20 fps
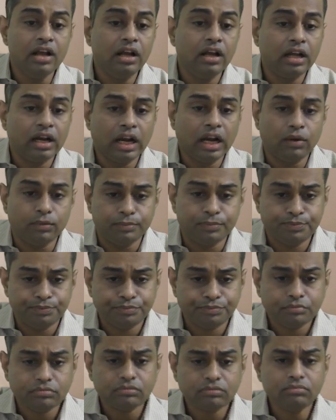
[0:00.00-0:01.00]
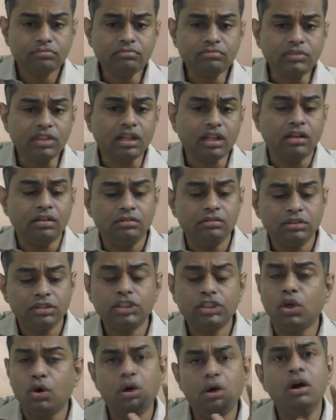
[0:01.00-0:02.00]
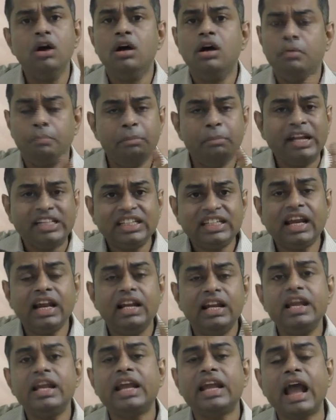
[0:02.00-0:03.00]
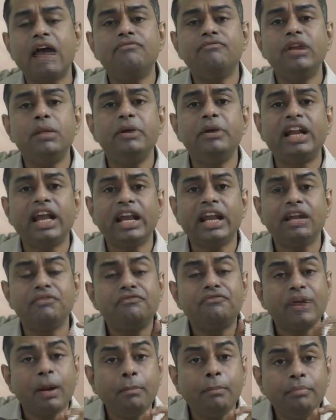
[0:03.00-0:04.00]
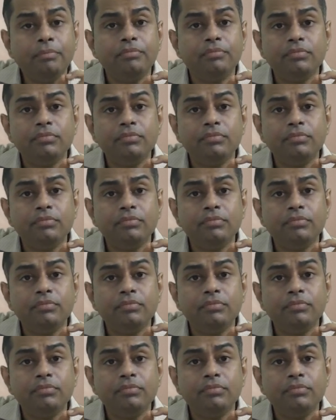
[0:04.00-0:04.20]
Now, so basically CAM will be taken from